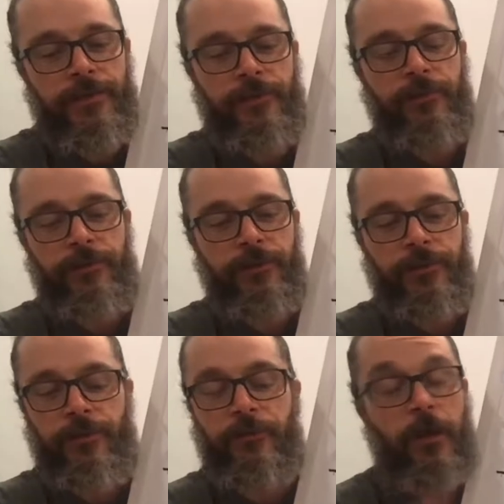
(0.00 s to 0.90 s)
so with,
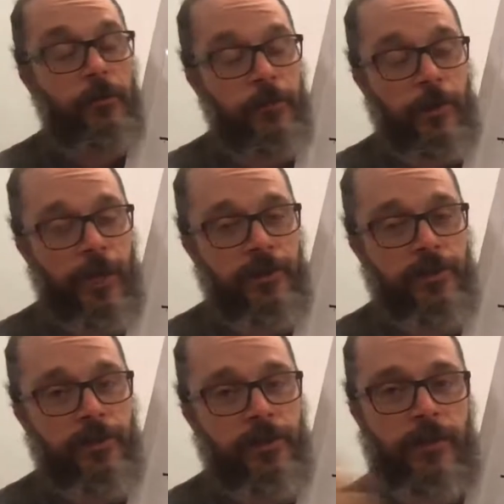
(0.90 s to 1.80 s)

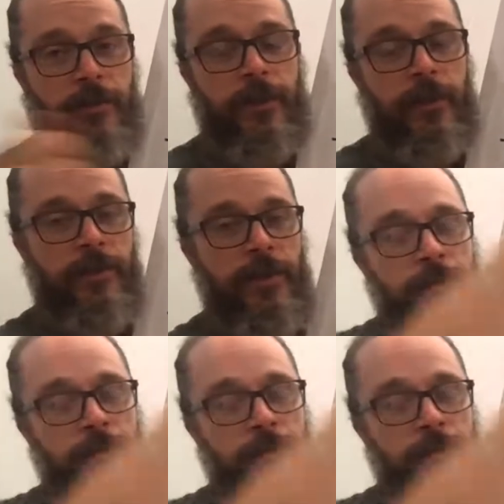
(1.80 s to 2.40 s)
communication and then getting ahead